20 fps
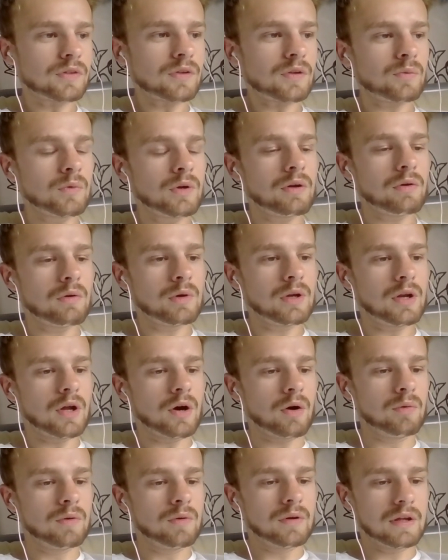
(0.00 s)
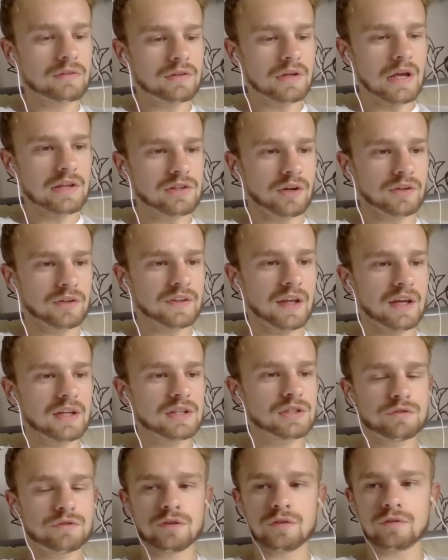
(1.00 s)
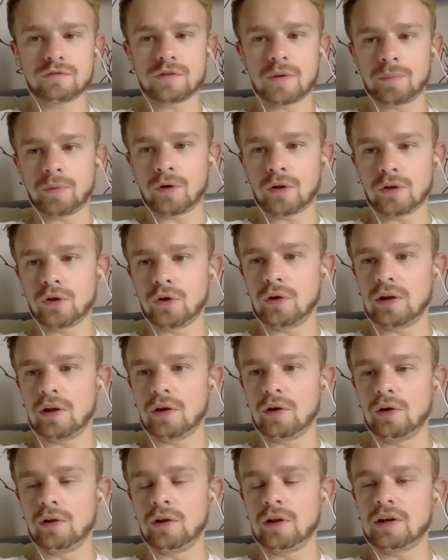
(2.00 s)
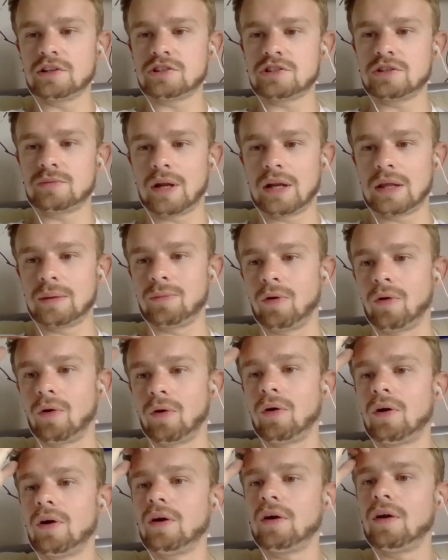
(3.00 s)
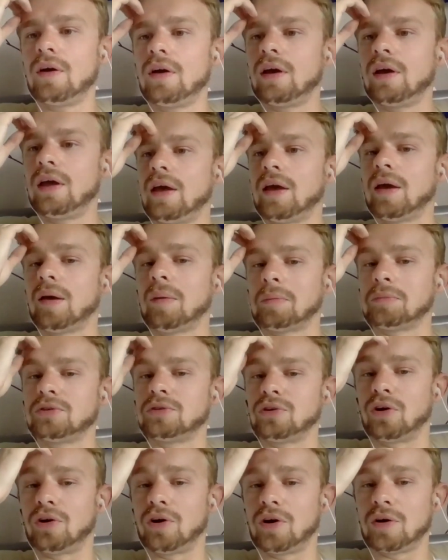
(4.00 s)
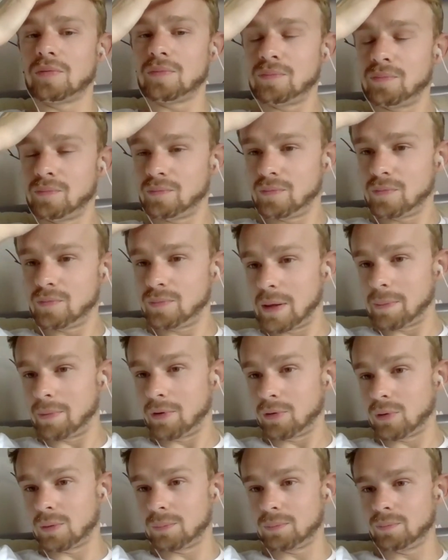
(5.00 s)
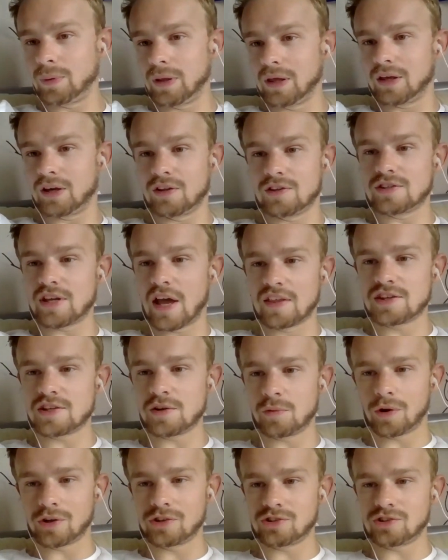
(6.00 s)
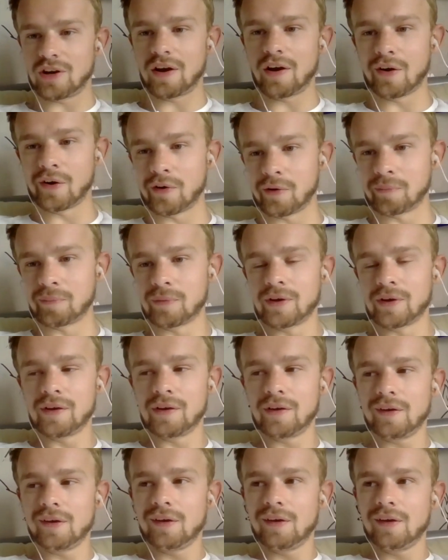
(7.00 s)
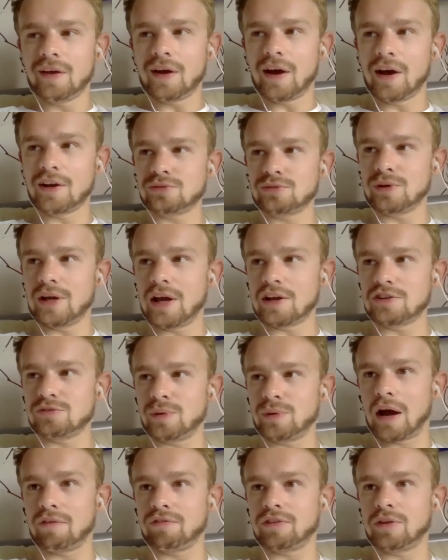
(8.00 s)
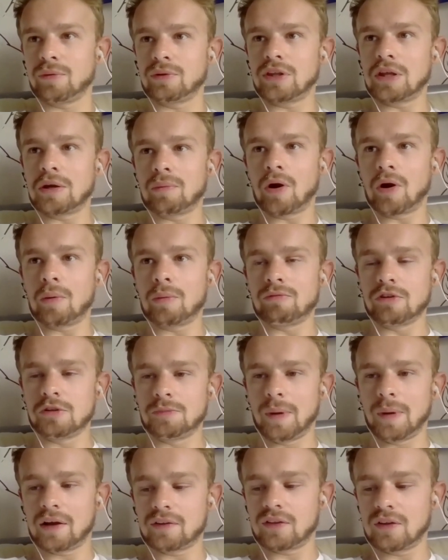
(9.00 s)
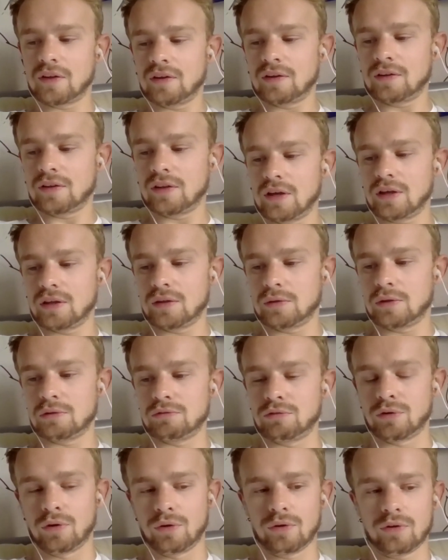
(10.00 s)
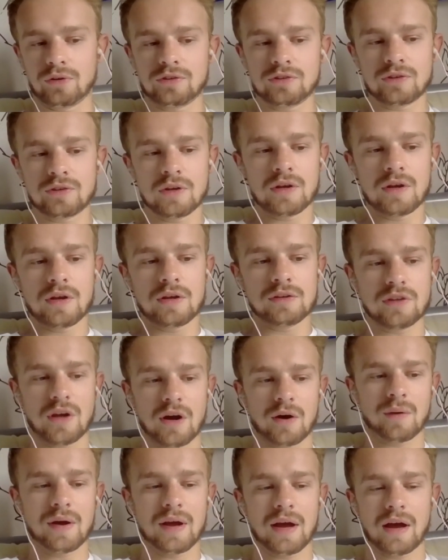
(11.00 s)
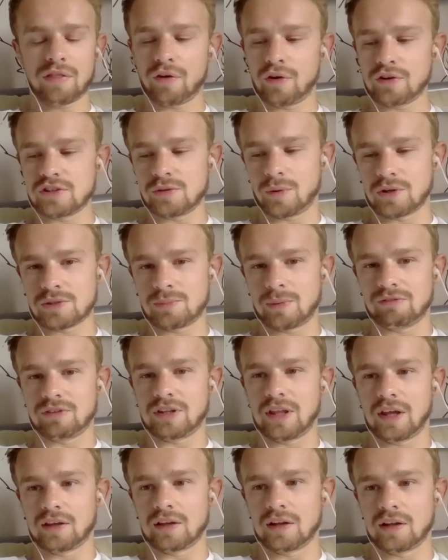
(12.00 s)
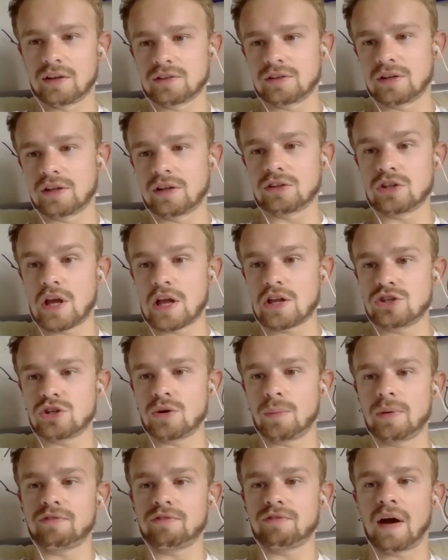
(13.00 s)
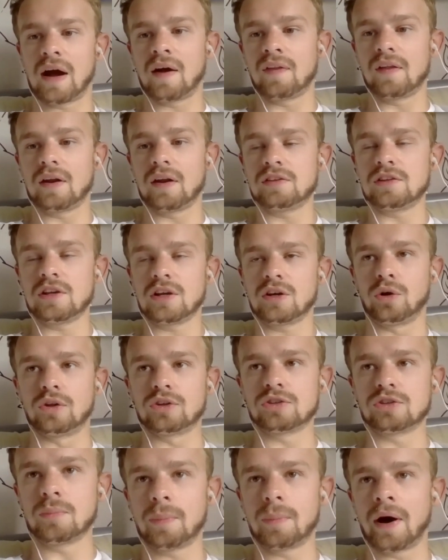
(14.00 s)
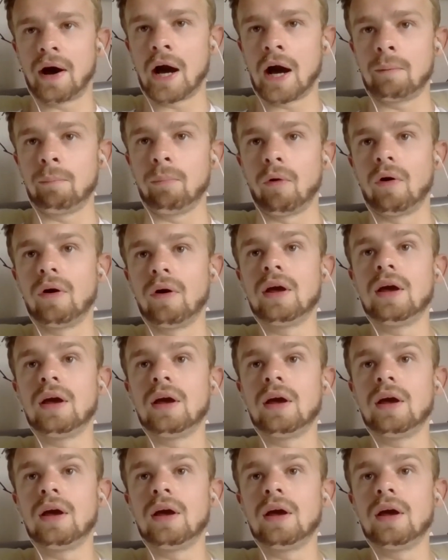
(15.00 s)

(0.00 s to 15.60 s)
We know it's not the age of football hooliganism anymore. I'm sure people will be content to watch it at home as we have to at the moment, respecting the rules. So I thought it was a bit ridiculous, and it should be fine that it's at Goodison Park, but